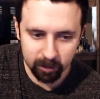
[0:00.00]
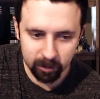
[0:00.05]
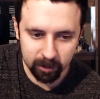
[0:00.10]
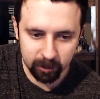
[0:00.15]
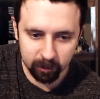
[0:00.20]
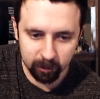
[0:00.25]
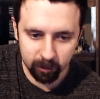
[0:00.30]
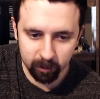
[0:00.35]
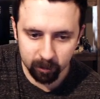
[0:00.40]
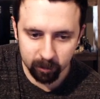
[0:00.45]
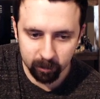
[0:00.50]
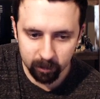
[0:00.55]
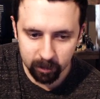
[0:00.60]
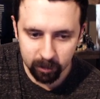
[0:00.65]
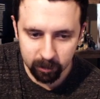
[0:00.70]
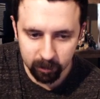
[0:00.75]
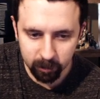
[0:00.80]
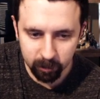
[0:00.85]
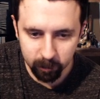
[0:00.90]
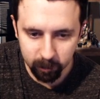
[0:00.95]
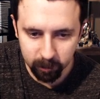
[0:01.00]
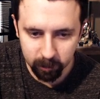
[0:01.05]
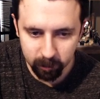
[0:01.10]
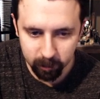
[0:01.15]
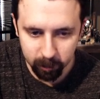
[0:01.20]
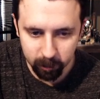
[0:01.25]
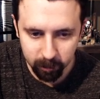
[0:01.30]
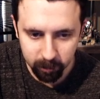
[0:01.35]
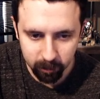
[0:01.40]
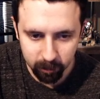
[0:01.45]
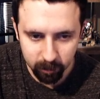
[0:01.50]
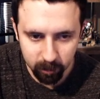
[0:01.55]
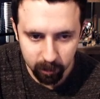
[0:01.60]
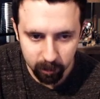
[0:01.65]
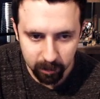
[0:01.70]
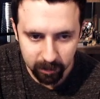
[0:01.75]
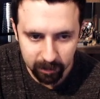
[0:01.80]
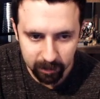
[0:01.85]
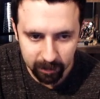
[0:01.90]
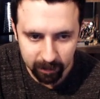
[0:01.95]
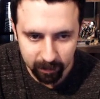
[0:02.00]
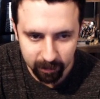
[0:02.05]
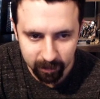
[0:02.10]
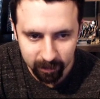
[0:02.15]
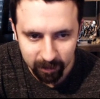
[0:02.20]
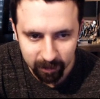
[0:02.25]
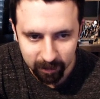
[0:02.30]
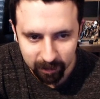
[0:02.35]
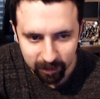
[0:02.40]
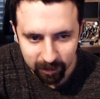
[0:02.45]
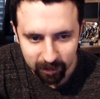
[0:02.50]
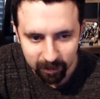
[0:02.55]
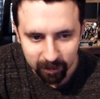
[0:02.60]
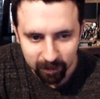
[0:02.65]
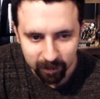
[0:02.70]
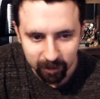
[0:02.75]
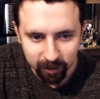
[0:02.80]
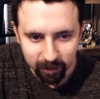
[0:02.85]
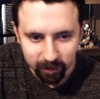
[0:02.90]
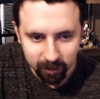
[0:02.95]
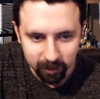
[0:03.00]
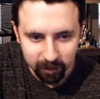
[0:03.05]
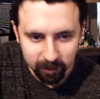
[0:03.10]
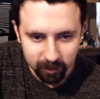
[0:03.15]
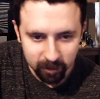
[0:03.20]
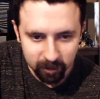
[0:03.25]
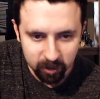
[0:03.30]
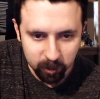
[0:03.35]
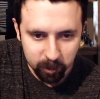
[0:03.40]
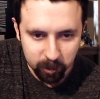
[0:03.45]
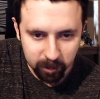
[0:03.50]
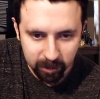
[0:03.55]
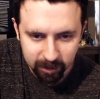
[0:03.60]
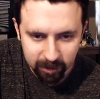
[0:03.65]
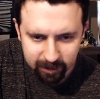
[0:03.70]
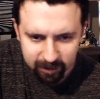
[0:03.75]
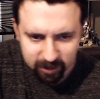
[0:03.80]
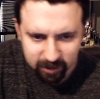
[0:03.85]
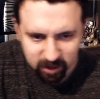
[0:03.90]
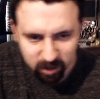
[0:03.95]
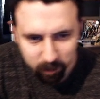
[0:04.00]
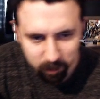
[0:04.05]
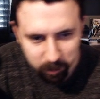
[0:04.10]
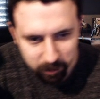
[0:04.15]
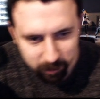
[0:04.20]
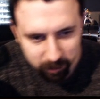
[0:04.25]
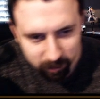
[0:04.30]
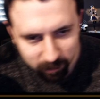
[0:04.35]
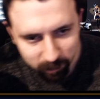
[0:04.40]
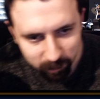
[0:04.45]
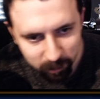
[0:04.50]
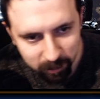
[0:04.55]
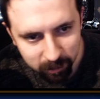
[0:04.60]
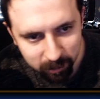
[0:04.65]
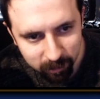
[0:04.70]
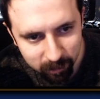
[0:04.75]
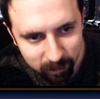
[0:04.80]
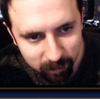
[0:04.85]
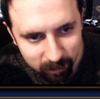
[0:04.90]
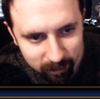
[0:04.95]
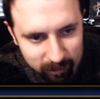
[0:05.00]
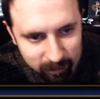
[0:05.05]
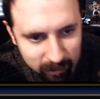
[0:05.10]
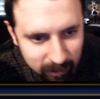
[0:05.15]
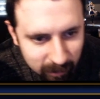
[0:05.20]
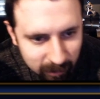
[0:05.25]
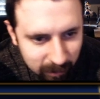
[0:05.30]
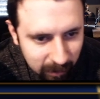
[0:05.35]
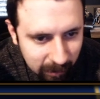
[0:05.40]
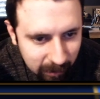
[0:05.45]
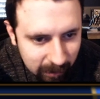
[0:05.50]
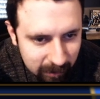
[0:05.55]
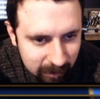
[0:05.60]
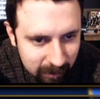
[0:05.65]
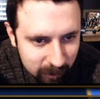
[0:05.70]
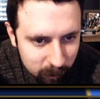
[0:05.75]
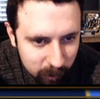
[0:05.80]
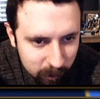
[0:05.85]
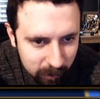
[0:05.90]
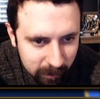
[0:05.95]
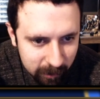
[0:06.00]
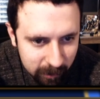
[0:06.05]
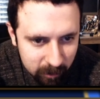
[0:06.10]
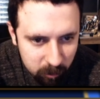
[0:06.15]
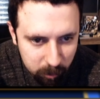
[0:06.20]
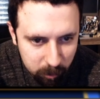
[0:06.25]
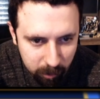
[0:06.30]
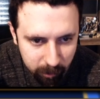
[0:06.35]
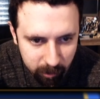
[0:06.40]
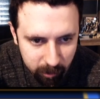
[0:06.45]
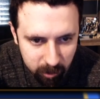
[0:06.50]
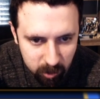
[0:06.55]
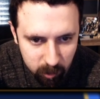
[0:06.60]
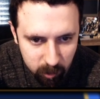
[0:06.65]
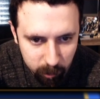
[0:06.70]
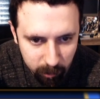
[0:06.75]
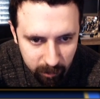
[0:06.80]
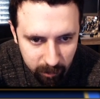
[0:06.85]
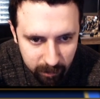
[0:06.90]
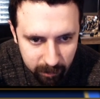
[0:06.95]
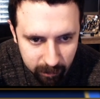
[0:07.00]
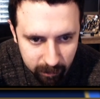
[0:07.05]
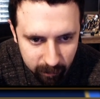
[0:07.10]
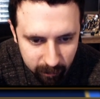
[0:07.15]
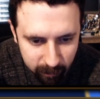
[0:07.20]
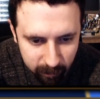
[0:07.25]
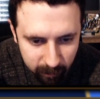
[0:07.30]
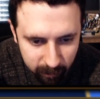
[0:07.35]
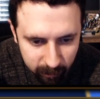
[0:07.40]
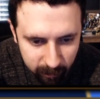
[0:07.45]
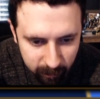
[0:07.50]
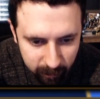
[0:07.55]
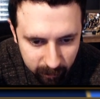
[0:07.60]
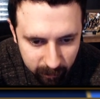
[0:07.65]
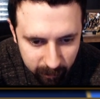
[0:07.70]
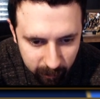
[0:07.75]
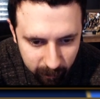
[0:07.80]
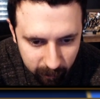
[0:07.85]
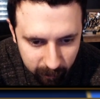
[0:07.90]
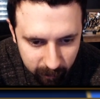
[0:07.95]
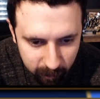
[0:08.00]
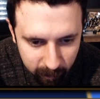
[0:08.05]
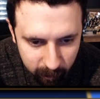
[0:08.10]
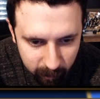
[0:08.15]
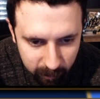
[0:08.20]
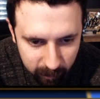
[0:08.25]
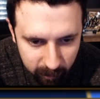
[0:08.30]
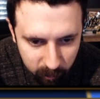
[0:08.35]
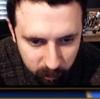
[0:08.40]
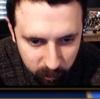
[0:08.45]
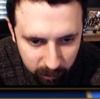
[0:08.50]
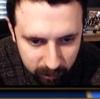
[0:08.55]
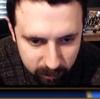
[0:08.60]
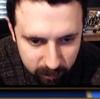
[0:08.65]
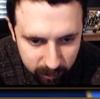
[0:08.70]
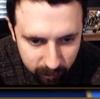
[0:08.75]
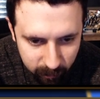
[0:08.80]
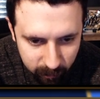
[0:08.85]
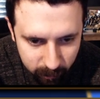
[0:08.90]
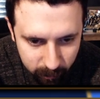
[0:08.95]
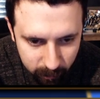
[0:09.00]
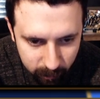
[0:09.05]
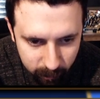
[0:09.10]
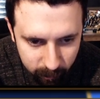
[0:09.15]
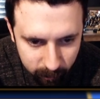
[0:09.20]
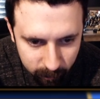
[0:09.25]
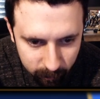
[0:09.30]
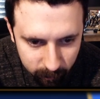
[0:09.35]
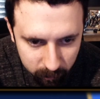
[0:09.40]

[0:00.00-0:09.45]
Like you're I don't know what you're supposed to do about that. He has a spear imperil? I guess he's wielding a spear in his sprite in the in the in the brave shift form.